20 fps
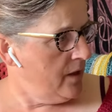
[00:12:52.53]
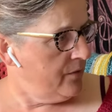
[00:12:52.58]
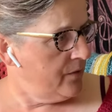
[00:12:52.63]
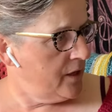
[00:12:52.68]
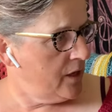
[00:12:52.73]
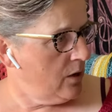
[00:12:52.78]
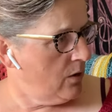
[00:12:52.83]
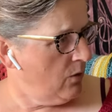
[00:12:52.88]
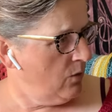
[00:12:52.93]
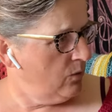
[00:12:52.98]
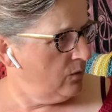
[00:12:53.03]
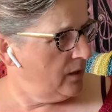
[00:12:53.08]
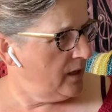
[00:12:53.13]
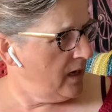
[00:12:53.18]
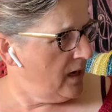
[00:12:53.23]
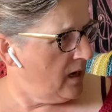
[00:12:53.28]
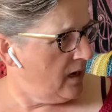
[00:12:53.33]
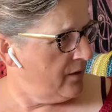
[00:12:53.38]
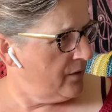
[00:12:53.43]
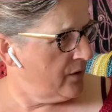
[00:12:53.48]
the
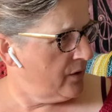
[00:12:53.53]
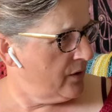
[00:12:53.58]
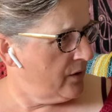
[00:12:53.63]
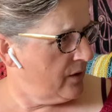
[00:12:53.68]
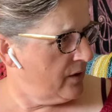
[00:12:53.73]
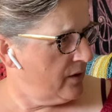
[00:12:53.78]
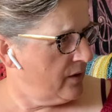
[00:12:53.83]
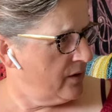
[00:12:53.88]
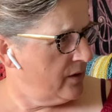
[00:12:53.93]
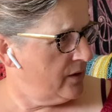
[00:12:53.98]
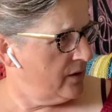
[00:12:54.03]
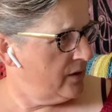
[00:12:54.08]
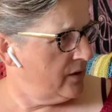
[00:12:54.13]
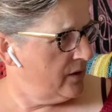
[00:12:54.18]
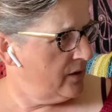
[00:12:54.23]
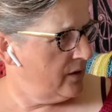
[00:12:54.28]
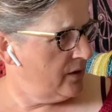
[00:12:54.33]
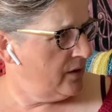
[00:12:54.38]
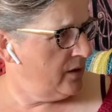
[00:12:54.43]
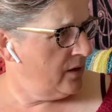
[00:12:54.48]
only other
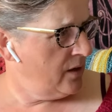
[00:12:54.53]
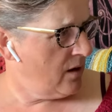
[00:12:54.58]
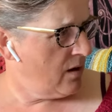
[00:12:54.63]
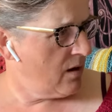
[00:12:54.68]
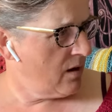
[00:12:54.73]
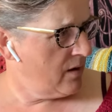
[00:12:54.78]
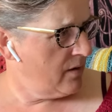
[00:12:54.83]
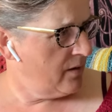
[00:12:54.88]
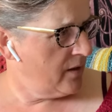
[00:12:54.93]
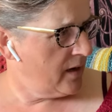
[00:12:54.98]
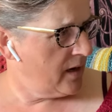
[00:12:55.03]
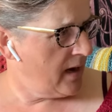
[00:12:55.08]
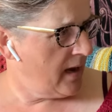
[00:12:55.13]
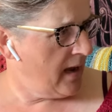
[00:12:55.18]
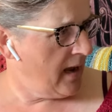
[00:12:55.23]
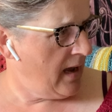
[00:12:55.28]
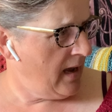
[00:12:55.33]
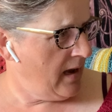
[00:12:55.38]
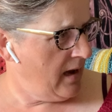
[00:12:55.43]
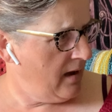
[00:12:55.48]
yarn that I
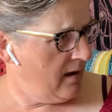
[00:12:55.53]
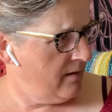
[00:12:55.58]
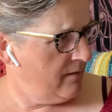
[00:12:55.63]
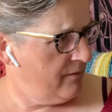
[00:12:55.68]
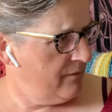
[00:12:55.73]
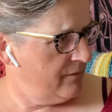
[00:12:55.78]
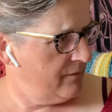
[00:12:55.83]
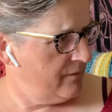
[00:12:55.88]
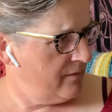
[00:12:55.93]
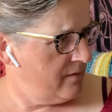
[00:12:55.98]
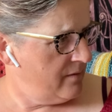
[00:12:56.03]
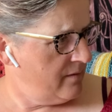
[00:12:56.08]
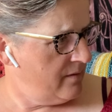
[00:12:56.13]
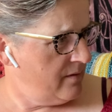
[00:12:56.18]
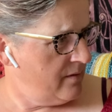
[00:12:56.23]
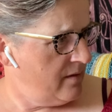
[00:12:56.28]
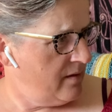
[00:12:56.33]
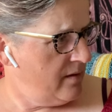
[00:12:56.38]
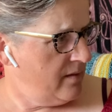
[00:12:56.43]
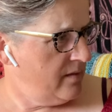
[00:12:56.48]
have
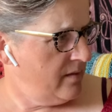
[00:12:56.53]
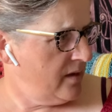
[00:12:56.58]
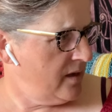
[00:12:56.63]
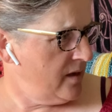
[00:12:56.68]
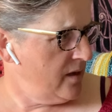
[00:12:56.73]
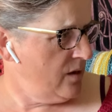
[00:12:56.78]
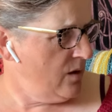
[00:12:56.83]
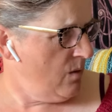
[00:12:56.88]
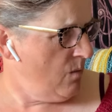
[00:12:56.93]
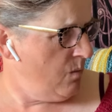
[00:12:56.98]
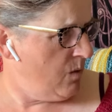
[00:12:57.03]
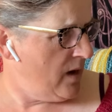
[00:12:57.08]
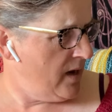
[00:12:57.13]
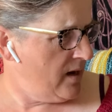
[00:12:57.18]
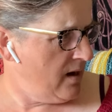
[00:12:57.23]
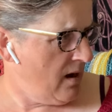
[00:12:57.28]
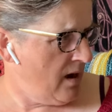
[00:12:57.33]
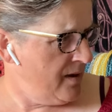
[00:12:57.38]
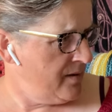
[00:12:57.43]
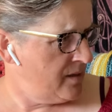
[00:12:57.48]
that, you know what,
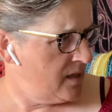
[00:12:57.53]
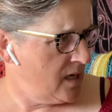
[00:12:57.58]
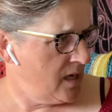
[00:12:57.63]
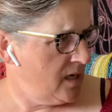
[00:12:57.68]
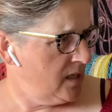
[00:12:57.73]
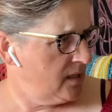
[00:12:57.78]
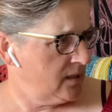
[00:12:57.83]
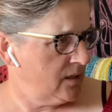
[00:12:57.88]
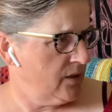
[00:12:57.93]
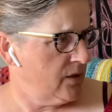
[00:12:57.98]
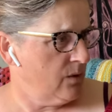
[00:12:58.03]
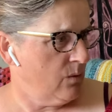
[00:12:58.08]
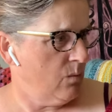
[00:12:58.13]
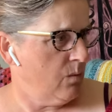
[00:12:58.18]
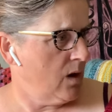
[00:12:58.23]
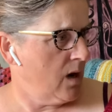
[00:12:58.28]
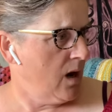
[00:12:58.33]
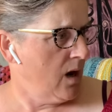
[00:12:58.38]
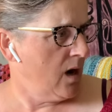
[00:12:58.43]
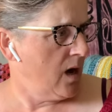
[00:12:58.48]
I think is gonna
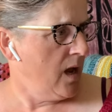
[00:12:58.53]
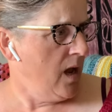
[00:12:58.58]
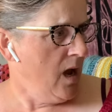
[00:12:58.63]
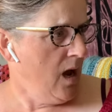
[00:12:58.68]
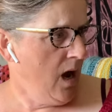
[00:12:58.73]
work.